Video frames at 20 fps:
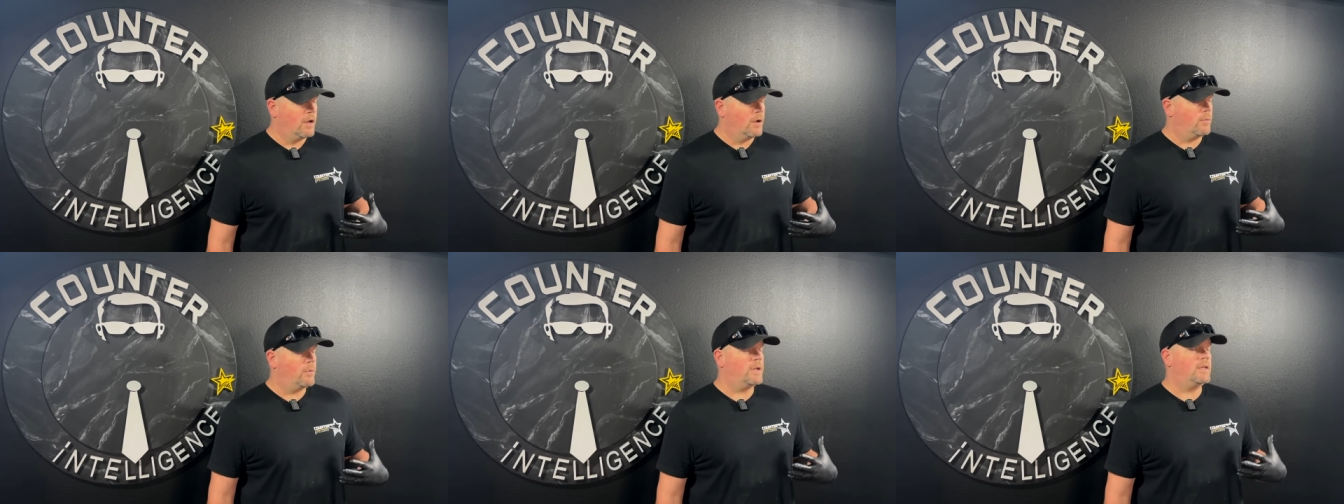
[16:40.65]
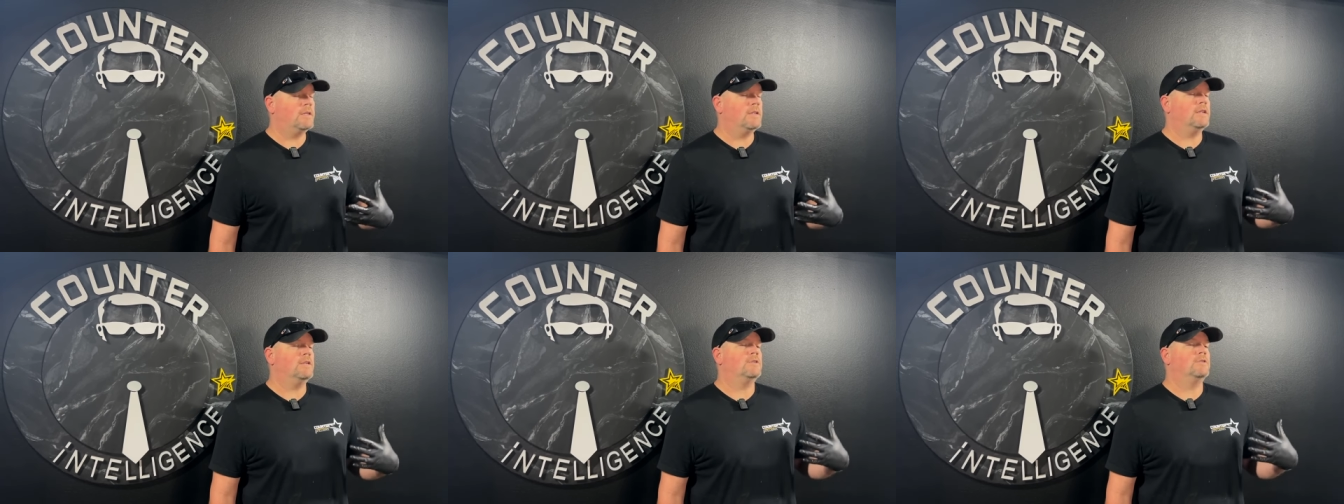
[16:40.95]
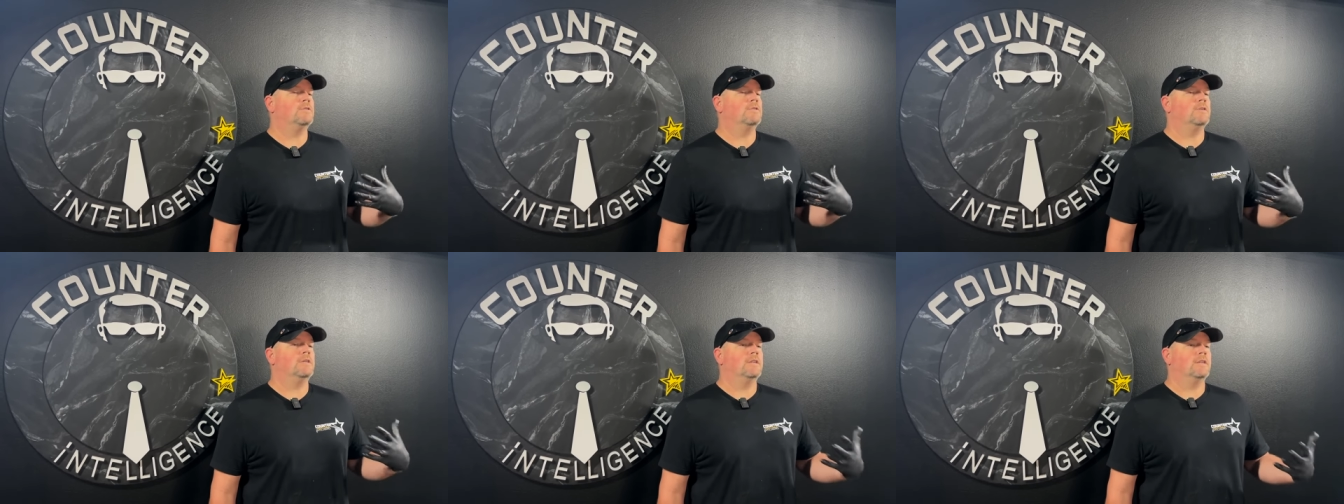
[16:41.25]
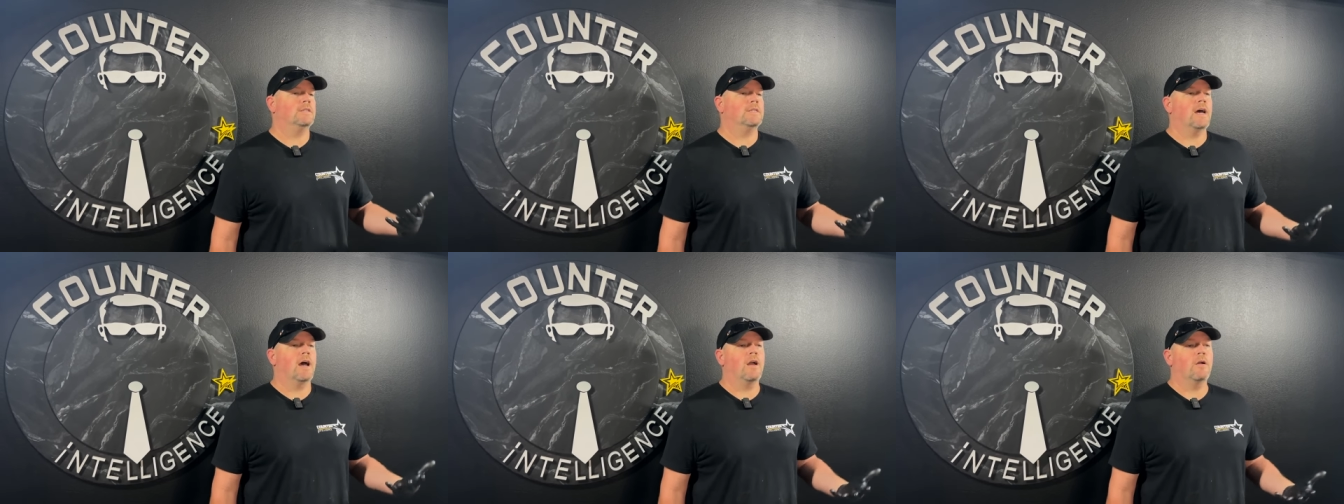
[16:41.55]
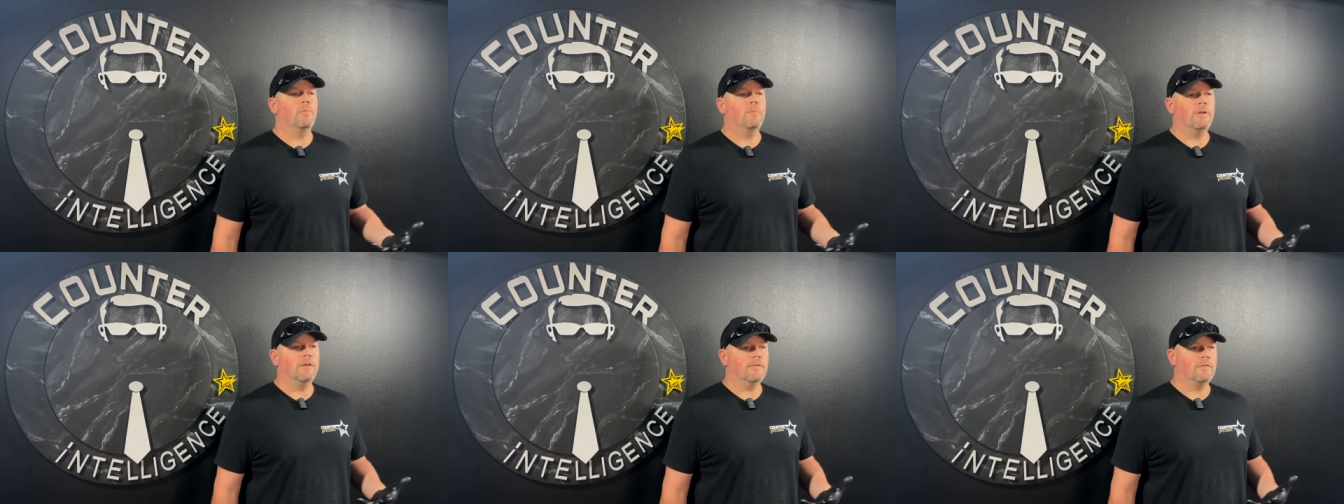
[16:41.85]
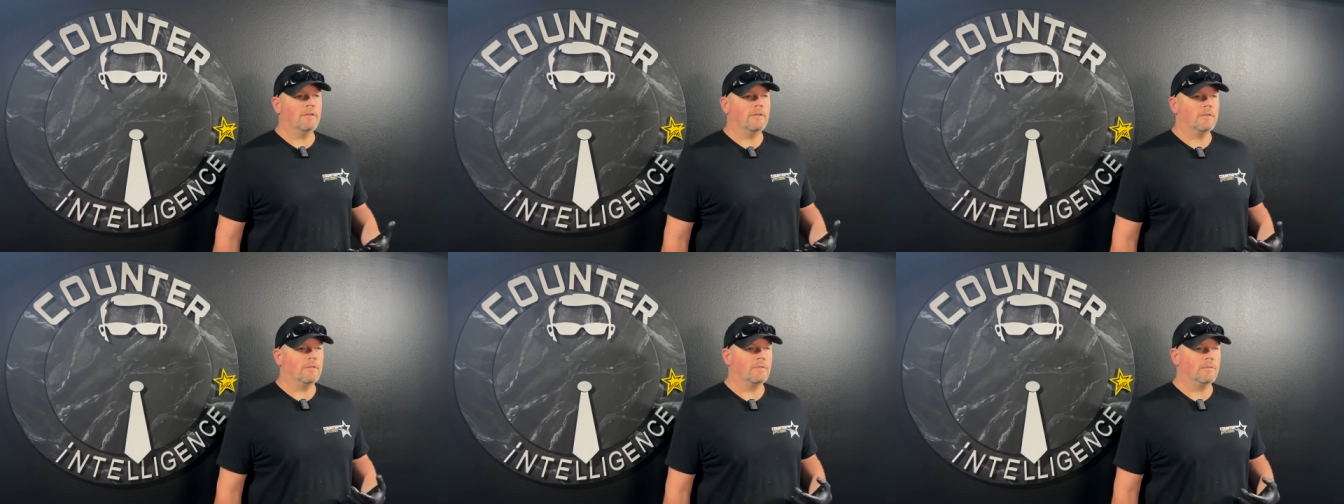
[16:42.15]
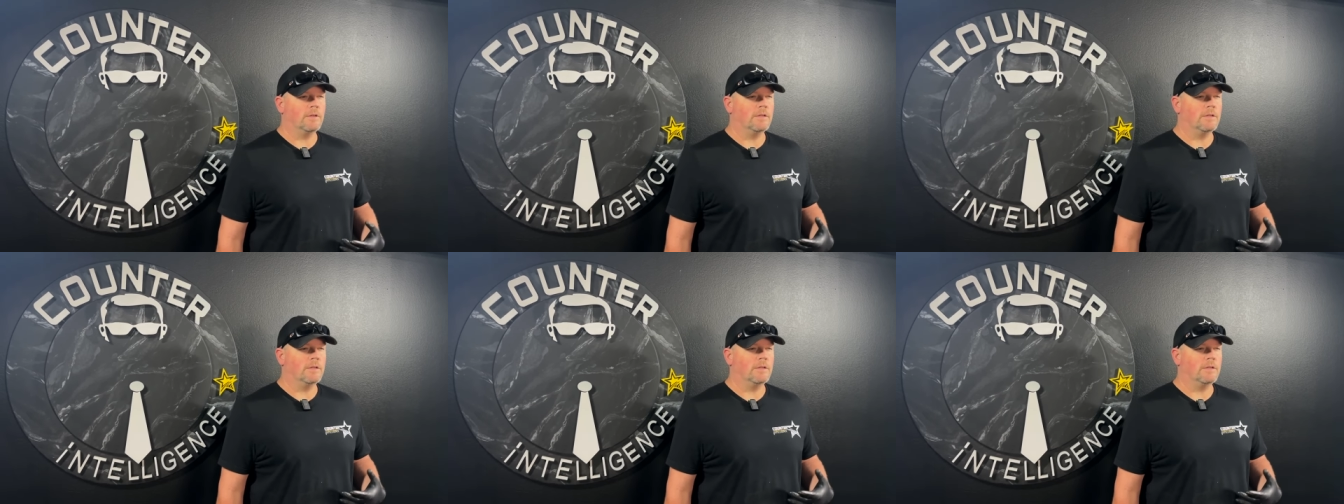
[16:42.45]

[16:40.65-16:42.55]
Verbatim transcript: we teach you the entire business.